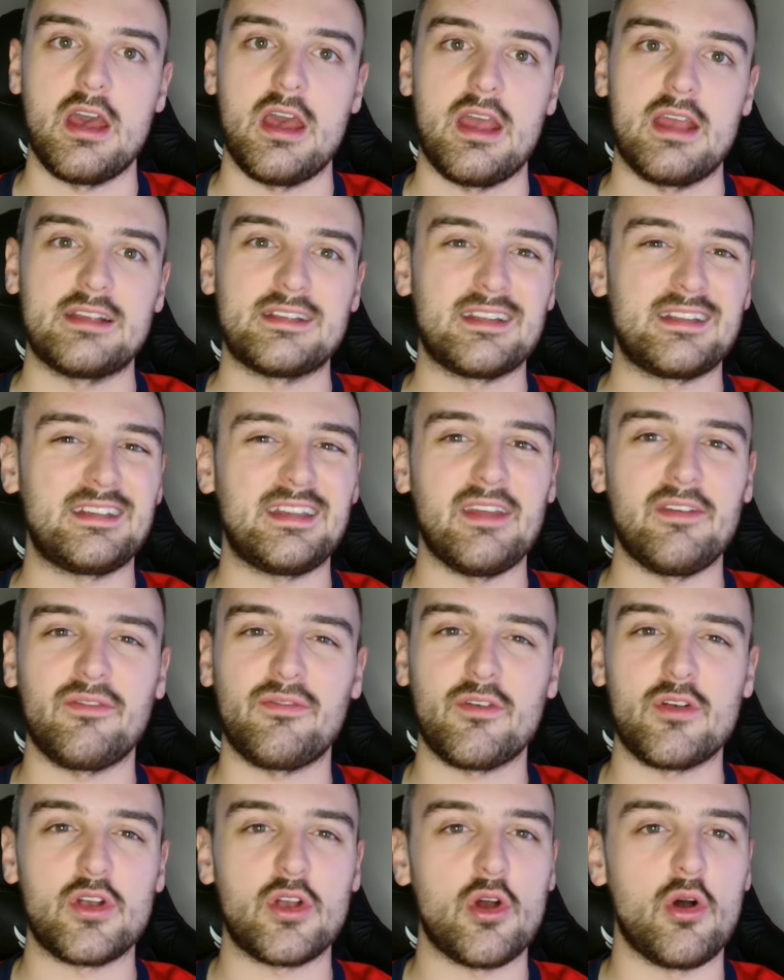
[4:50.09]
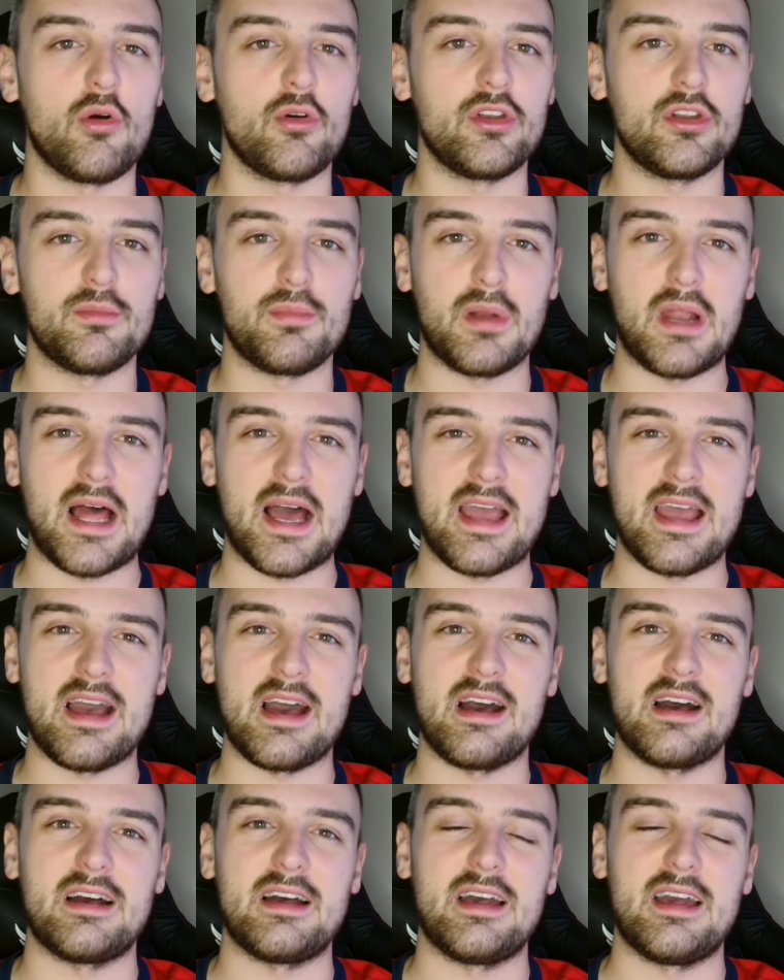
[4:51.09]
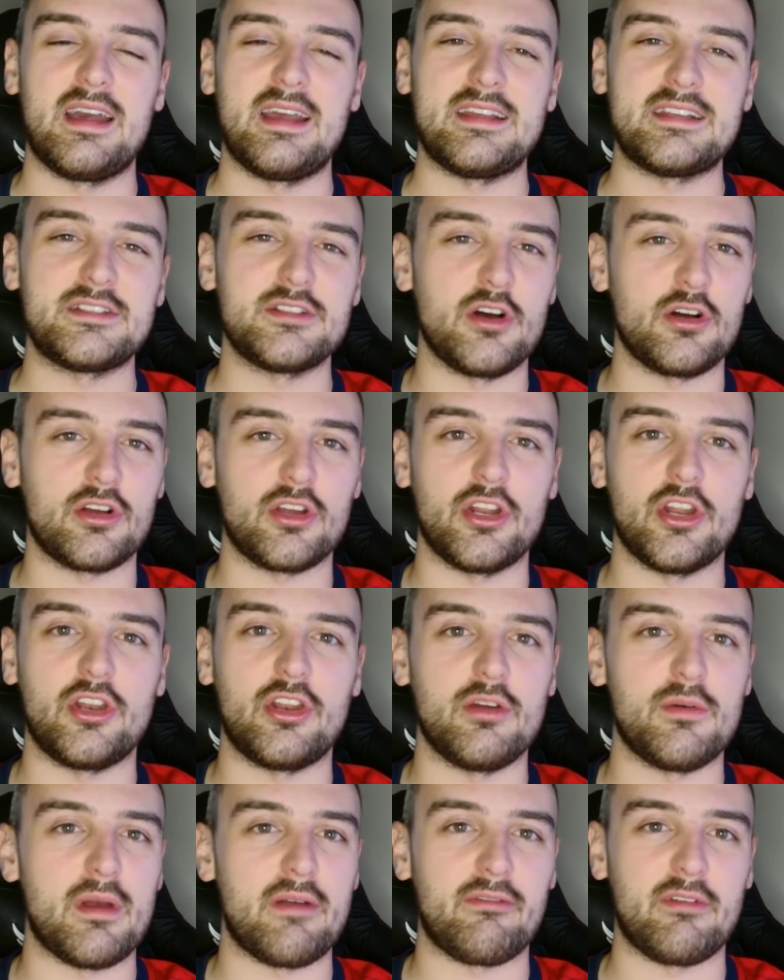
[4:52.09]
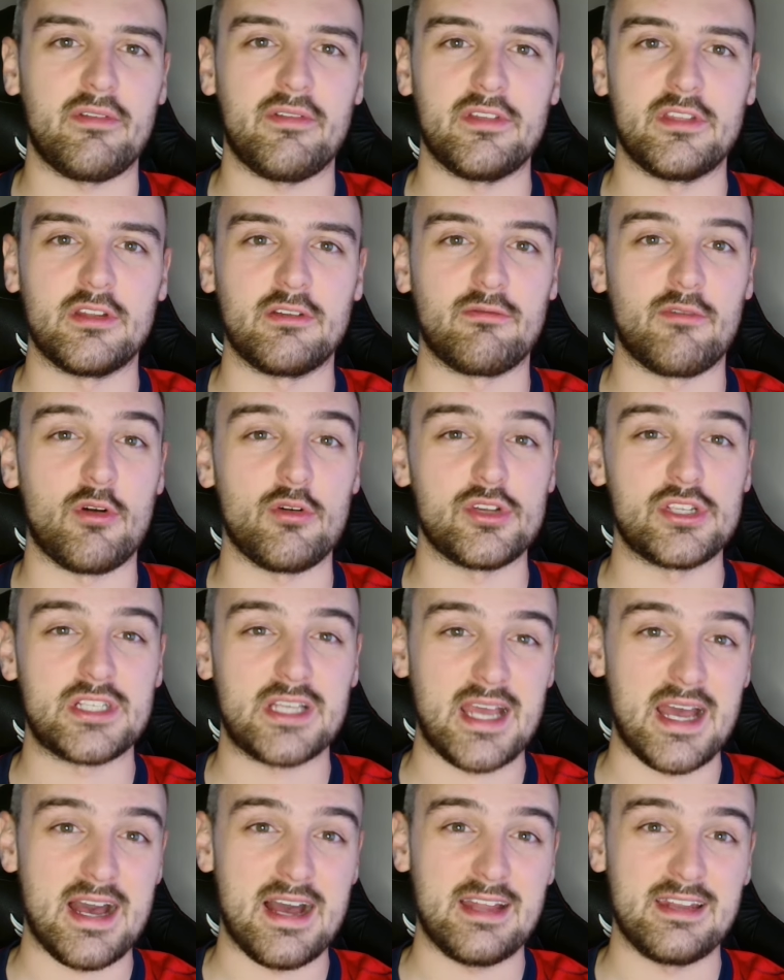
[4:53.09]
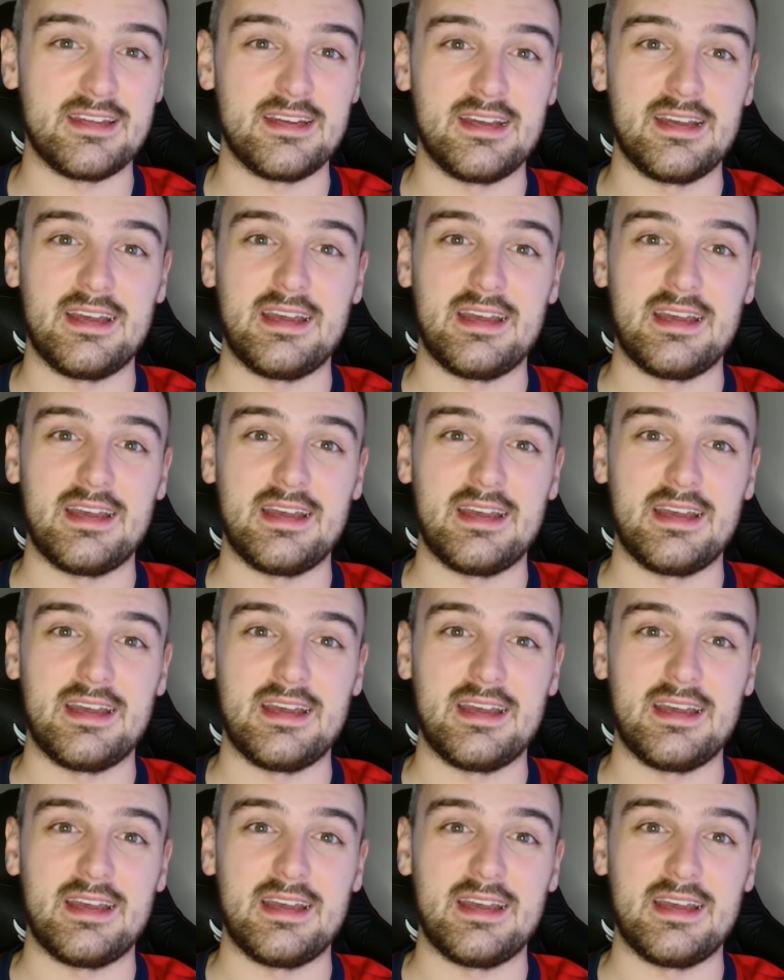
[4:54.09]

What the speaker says: He's a different kind of player. He's not going to do everything that Rice can.